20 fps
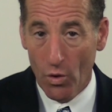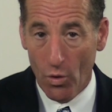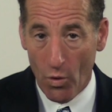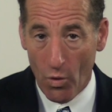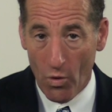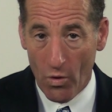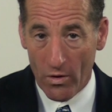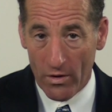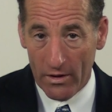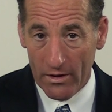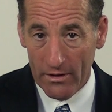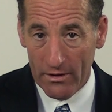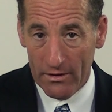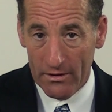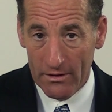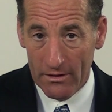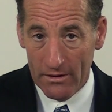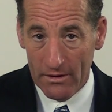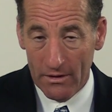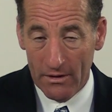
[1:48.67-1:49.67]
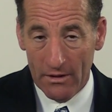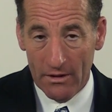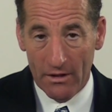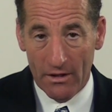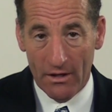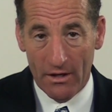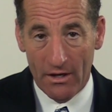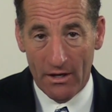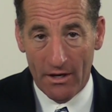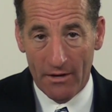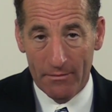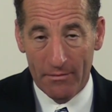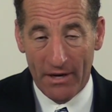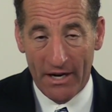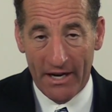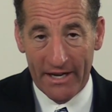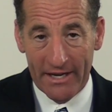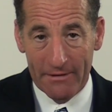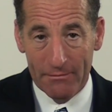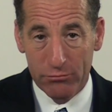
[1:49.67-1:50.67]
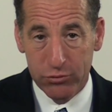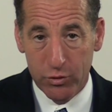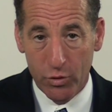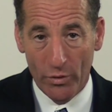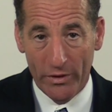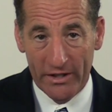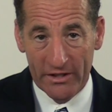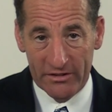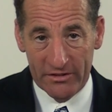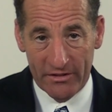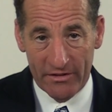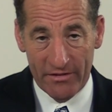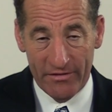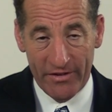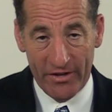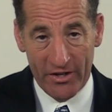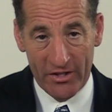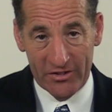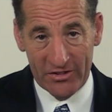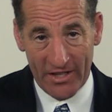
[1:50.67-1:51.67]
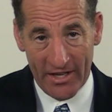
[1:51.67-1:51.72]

or by employees of the various